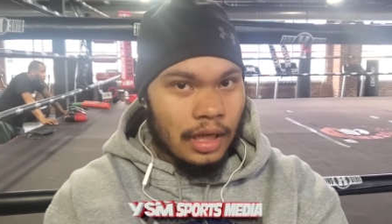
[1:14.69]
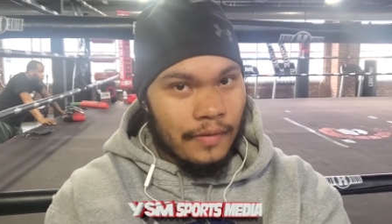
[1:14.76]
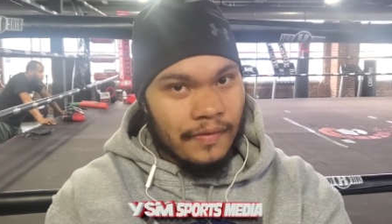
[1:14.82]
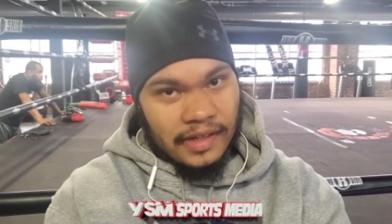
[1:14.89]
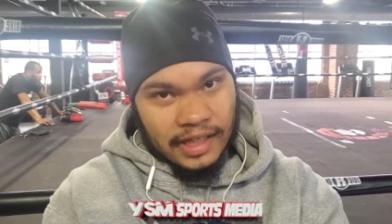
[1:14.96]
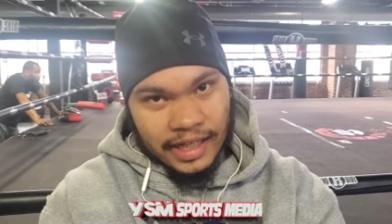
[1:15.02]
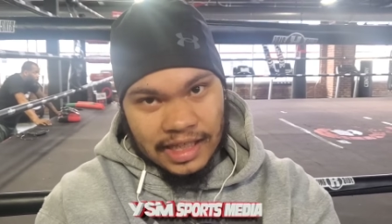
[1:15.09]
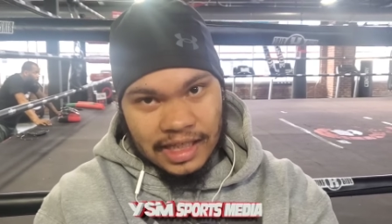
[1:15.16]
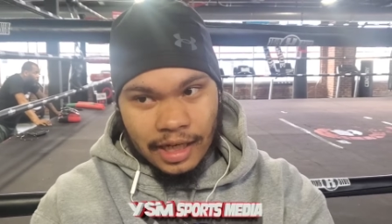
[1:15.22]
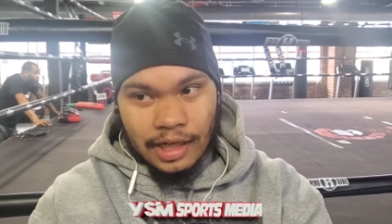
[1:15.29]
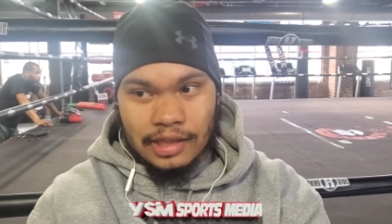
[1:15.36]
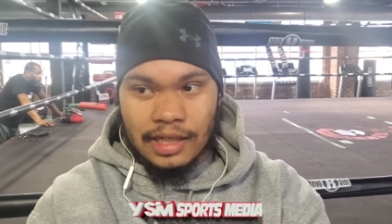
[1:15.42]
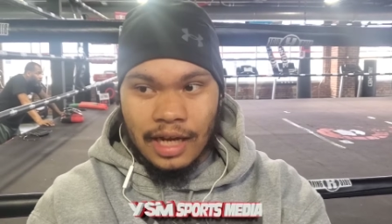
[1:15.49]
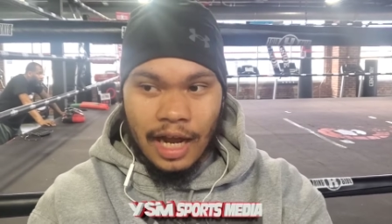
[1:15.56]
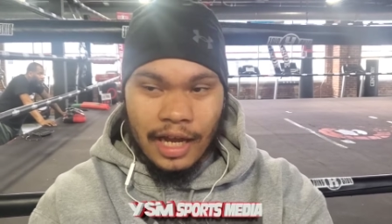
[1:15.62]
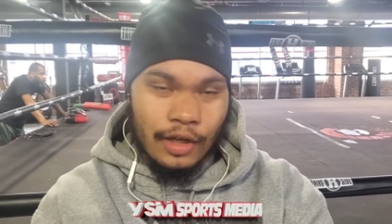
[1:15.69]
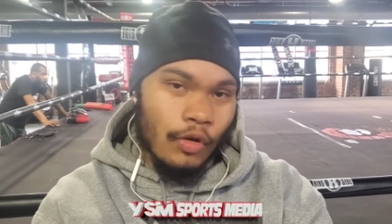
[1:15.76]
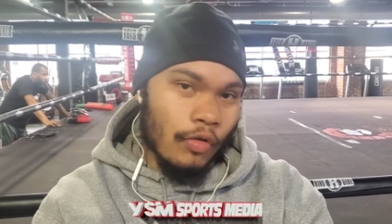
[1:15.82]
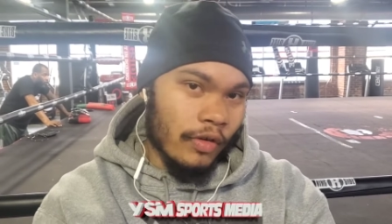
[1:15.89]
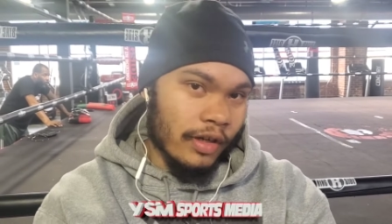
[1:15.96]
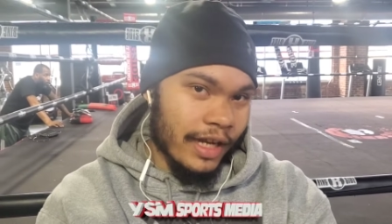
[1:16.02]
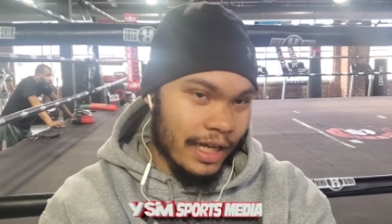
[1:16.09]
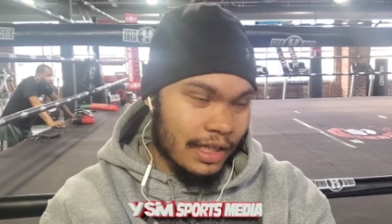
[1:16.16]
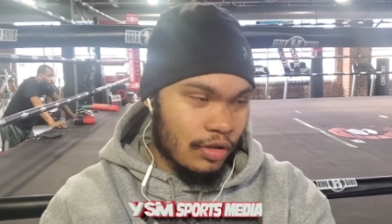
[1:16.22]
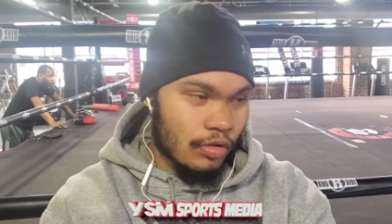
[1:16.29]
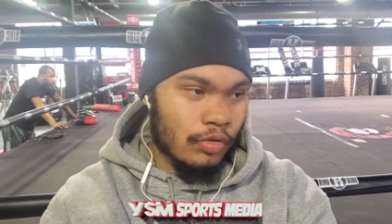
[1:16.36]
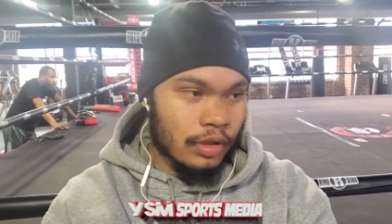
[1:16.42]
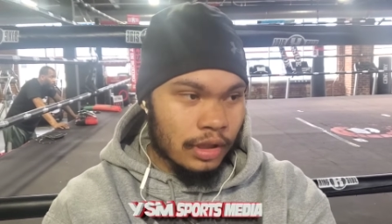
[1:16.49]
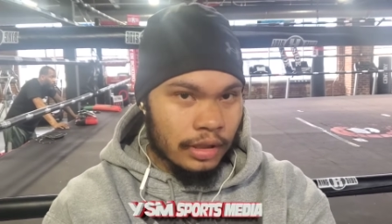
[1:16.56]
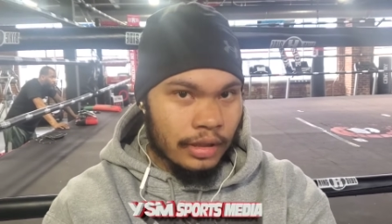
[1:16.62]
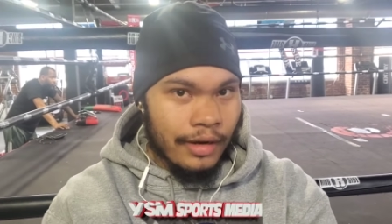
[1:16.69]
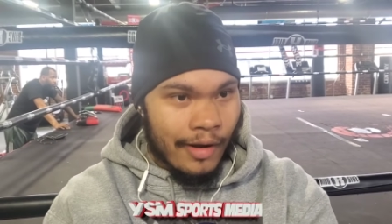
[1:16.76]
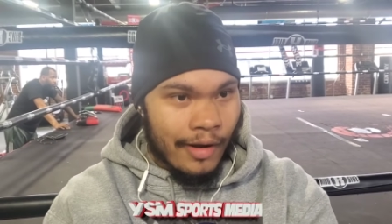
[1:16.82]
If he get touched, how he going to react to it.